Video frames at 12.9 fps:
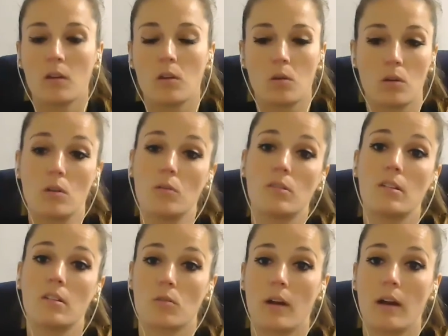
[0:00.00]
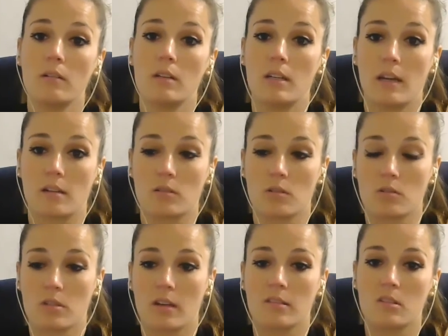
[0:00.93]
you can use this grounding
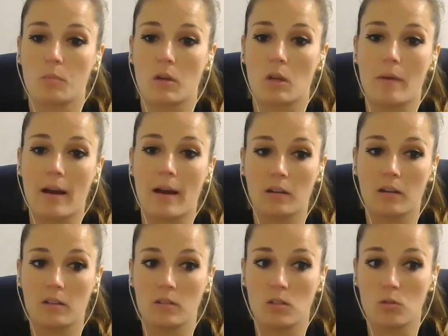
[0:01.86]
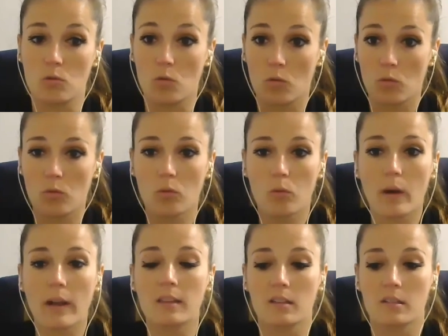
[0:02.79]
exercise to bring you back to
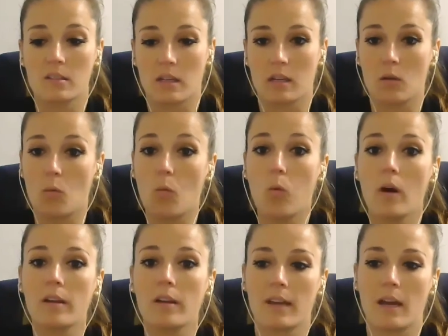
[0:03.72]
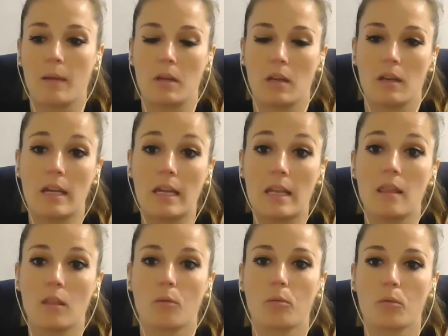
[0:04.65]
right this second. What is happening
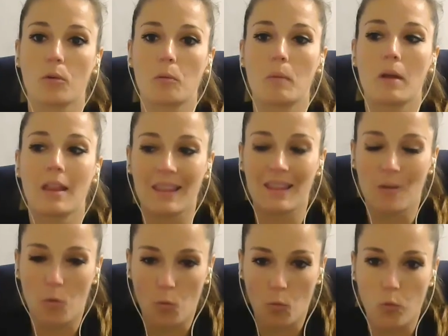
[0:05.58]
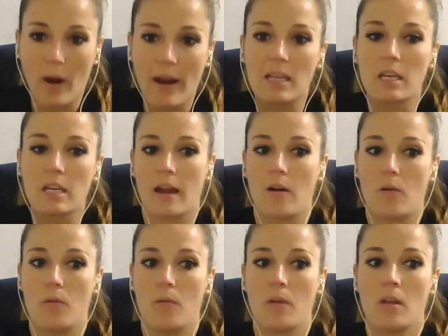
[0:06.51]
in the room right
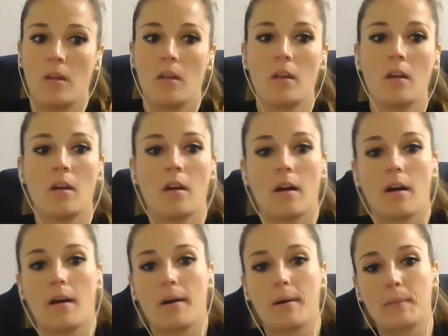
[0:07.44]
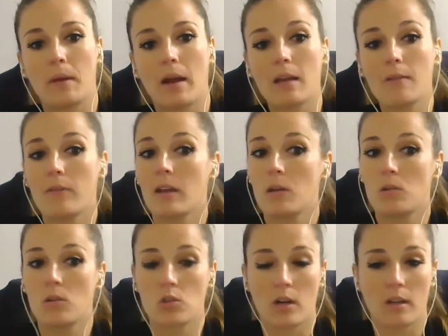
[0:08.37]
now? I invite you
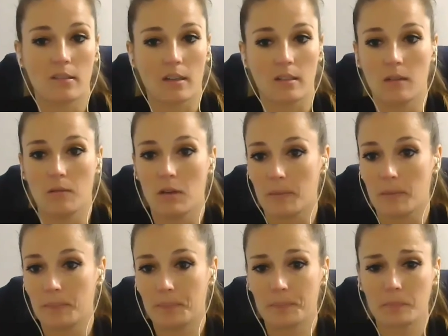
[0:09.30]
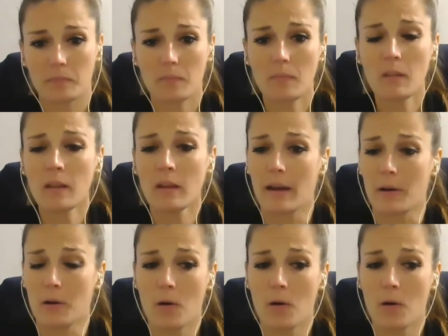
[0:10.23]
to try this activity at